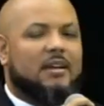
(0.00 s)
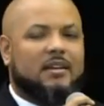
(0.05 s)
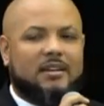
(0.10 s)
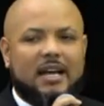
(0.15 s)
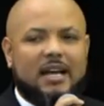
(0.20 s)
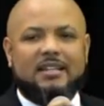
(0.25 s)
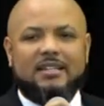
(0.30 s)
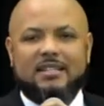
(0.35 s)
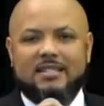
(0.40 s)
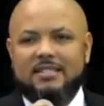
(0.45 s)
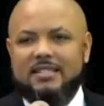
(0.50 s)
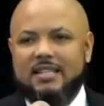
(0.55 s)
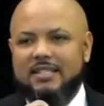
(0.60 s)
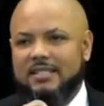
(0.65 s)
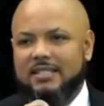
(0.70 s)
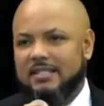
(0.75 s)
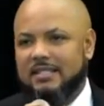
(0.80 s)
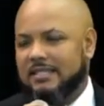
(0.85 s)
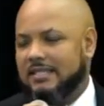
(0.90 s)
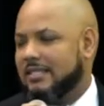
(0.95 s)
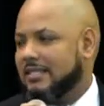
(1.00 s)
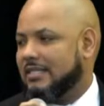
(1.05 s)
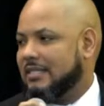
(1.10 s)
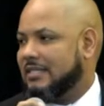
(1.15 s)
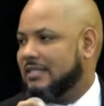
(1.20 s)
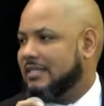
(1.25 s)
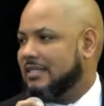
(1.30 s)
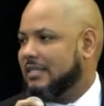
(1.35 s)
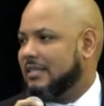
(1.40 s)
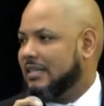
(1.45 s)
Gut decisions,
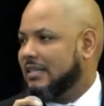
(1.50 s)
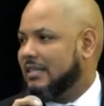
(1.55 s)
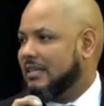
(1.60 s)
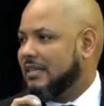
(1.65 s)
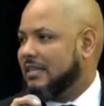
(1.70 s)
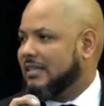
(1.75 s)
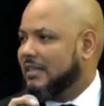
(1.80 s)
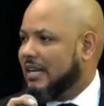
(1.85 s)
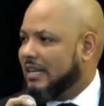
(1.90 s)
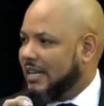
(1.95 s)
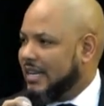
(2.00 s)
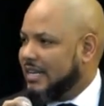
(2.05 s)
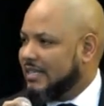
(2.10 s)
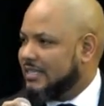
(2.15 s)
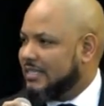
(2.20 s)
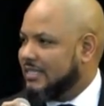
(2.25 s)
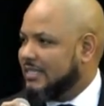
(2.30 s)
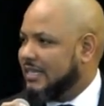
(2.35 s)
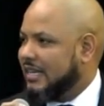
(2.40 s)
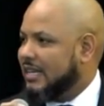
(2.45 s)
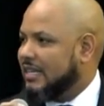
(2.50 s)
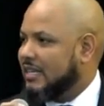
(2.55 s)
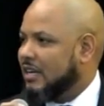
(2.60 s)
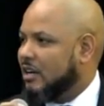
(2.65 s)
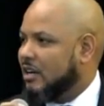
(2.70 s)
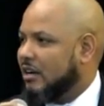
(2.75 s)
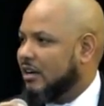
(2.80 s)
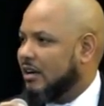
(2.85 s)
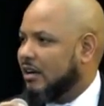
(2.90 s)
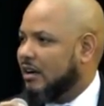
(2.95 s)
gut instinct.
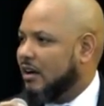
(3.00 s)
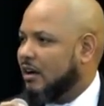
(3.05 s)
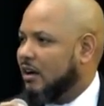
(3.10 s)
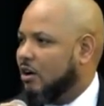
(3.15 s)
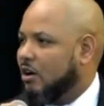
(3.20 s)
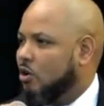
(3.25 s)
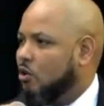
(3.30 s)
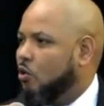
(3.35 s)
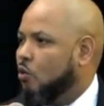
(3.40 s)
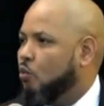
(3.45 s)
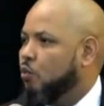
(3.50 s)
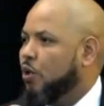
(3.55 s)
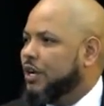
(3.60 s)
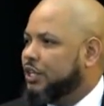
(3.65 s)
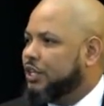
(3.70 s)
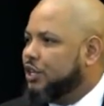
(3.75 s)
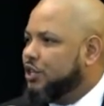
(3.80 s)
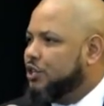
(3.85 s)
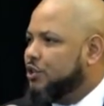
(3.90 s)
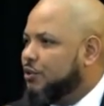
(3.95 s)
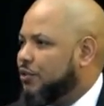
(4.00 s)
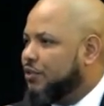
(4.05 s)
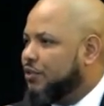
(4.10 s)
What do you